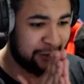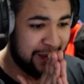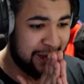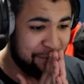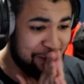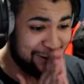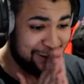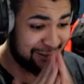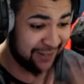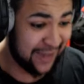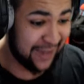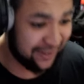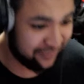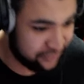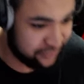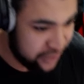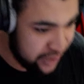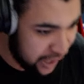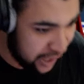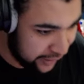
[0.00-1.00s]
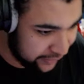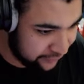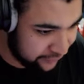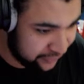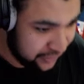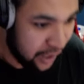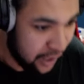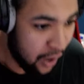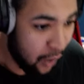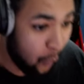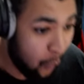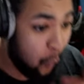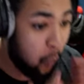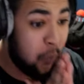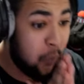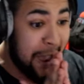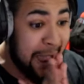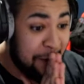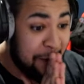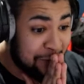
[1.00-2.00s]
image is nuts.
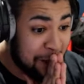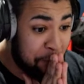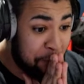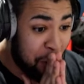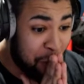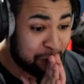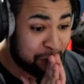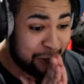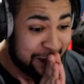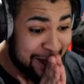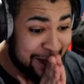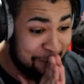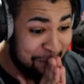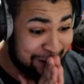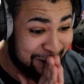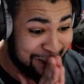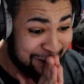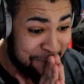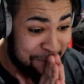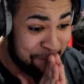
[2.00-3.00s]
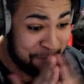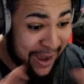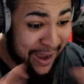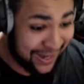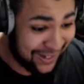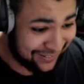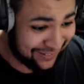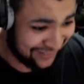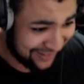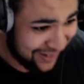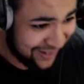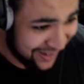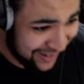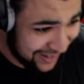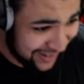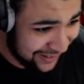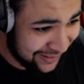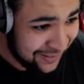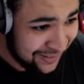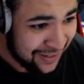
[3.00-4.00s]
Wow, that portrait image is
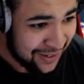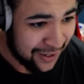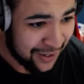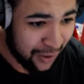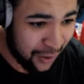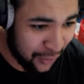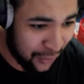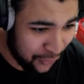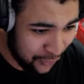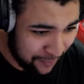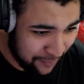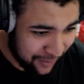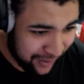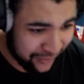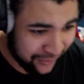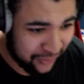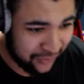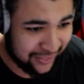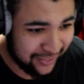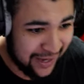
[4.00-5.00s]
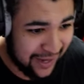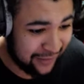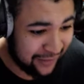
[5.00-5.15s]
amazing. Oh my god, that is